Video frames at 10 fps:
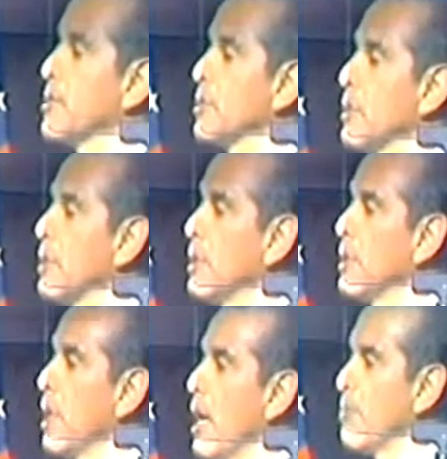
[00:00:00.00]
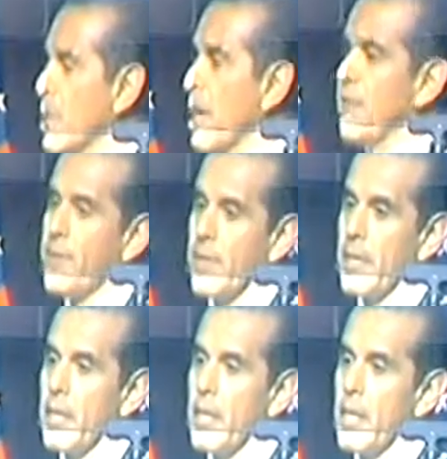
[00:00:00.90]
Council, I'm
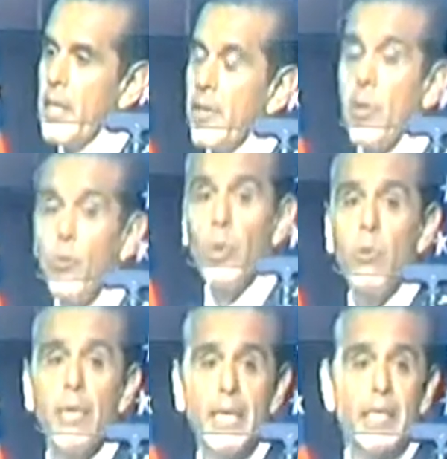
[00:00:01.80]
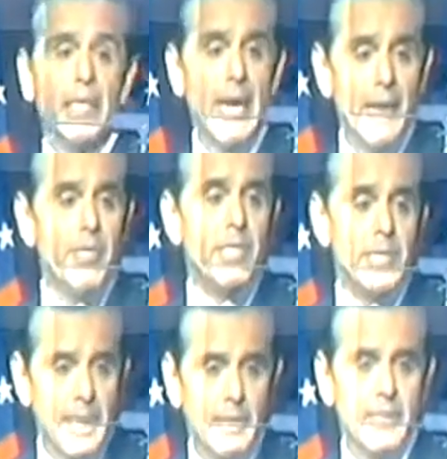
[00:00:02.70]
confident that we will let the
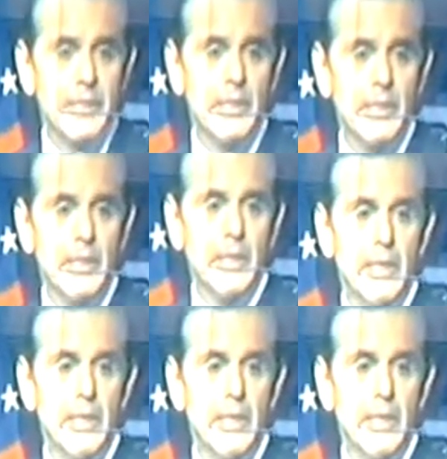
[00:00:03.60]
common sense